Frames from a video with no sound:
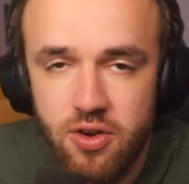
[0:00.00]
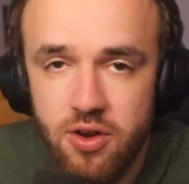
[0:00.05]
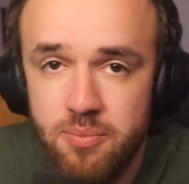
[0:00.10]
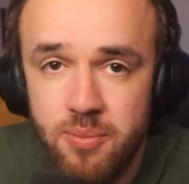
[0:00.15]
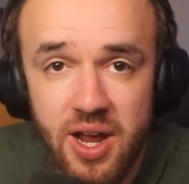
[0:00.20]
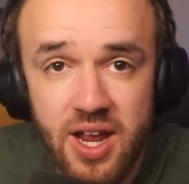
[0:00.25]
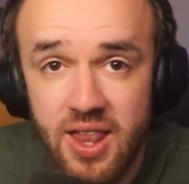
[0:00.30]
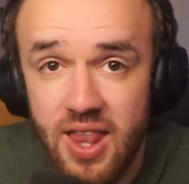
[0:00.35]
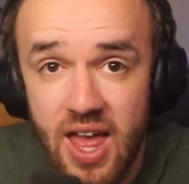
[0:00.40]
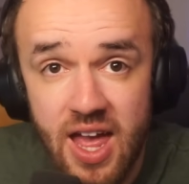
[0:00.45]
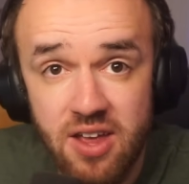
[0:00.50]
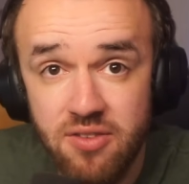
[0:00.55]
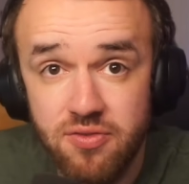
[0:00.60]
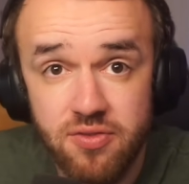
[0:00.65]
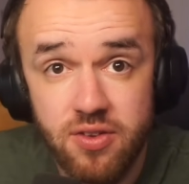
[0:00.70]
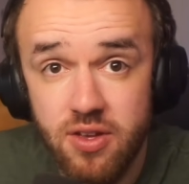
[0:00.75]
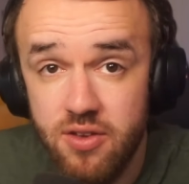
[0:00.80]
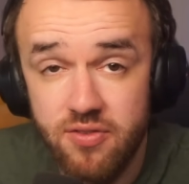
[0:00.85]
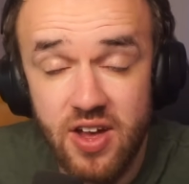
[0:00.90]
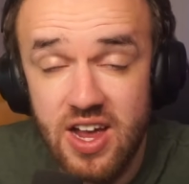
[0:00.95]
in my
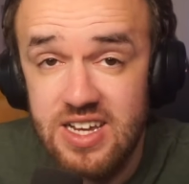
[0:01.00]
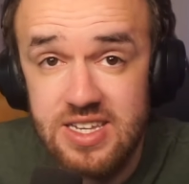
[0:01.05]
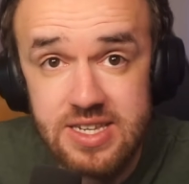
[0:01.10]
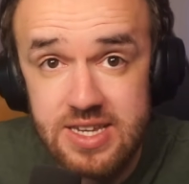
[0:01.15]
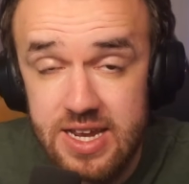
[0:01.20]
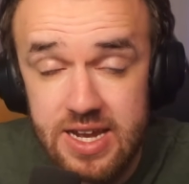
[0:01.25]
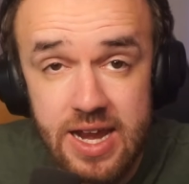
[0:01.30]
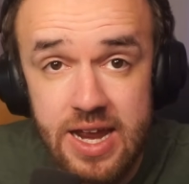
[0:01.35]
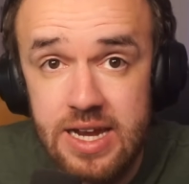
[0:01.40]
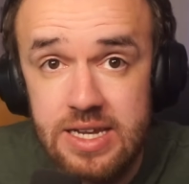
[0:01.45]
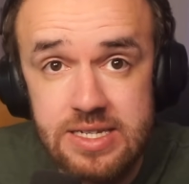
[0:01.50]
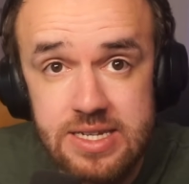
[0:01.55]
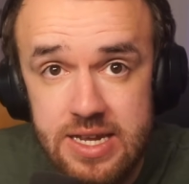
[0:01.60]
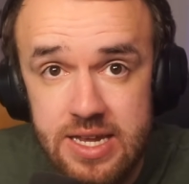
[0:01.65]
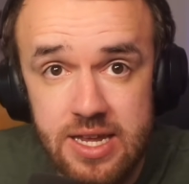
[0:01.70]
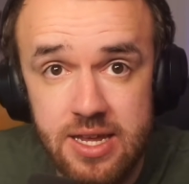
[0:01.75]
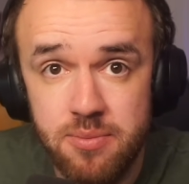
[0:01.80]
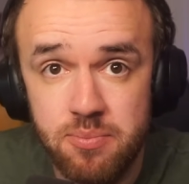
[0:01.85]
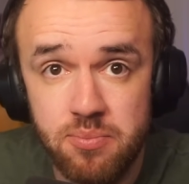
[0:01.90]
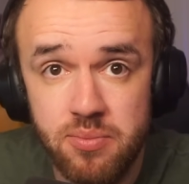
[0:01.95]
life have I seen a
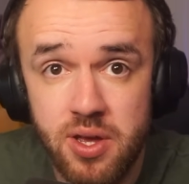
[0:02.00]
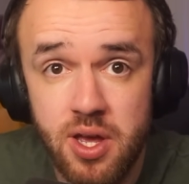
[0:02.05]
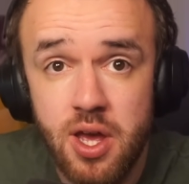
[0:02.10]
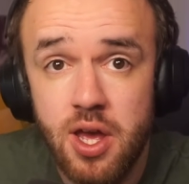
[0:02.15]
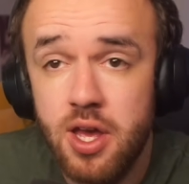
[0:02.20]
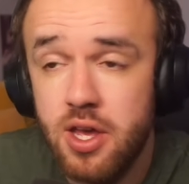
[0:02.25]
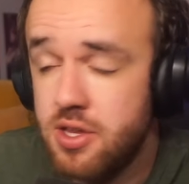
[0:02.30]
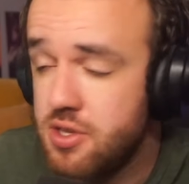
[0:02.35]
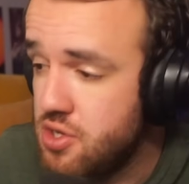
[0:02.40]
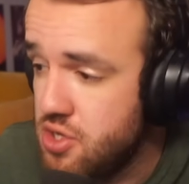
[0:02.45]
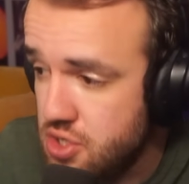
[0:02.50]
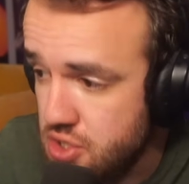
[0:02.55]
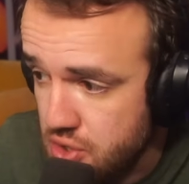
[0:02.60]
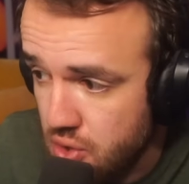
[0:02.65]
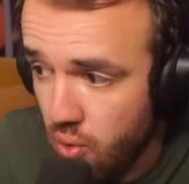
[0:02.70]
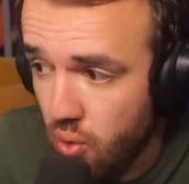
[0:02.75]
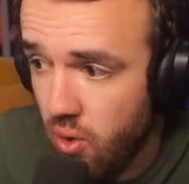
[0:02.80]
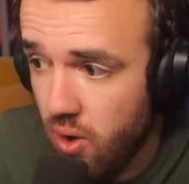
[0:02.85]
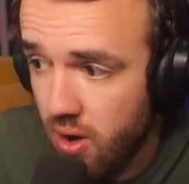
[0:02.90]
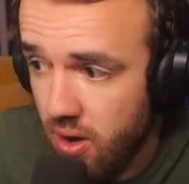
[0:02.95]
team
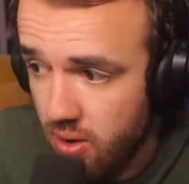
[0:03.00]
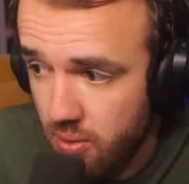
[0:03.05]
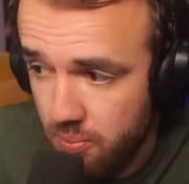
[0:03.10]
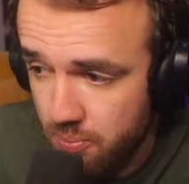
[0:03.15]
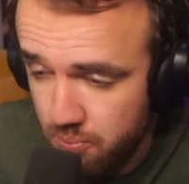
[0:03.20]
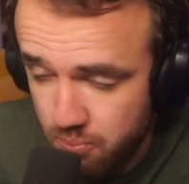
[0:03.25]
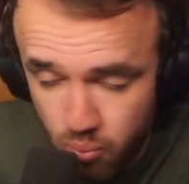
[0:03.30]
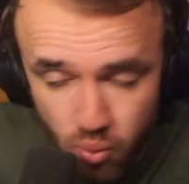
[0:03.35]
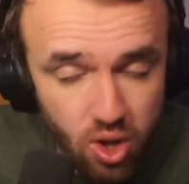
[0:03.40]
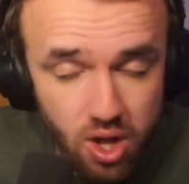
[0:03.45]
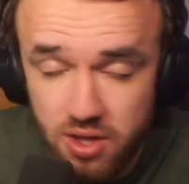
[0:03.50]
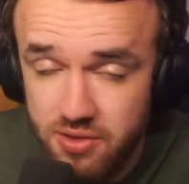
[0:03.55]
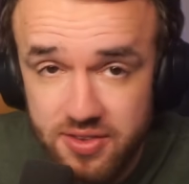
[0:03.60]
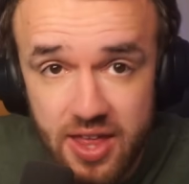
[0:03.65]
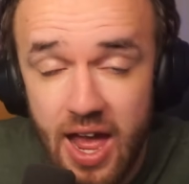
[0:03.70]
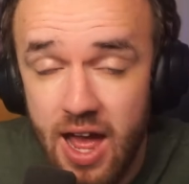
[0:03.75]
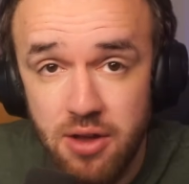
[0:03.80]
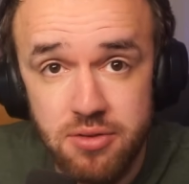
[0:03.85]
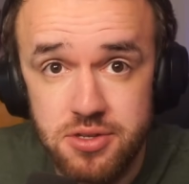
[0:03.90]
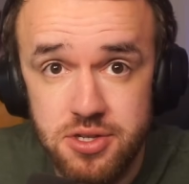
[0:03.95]
score while
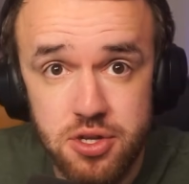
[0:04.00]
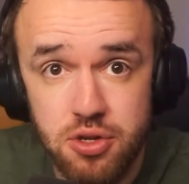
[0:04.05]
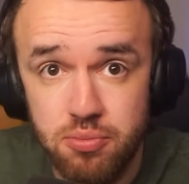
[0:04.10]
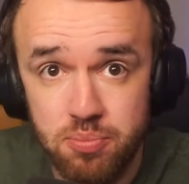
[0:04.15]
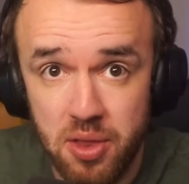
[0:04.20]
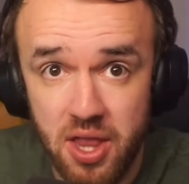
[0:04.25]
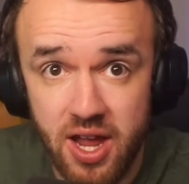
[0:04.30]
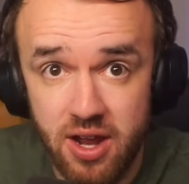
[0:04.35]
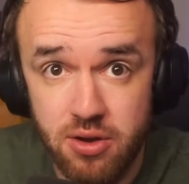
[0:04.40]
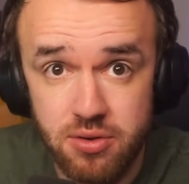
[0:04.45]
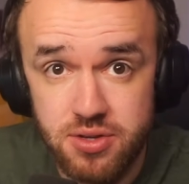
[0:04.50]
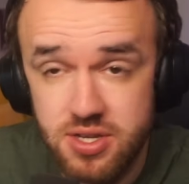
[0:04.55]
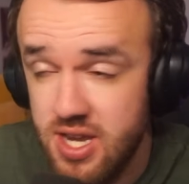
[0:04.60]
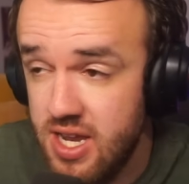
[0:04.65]
down 2 players.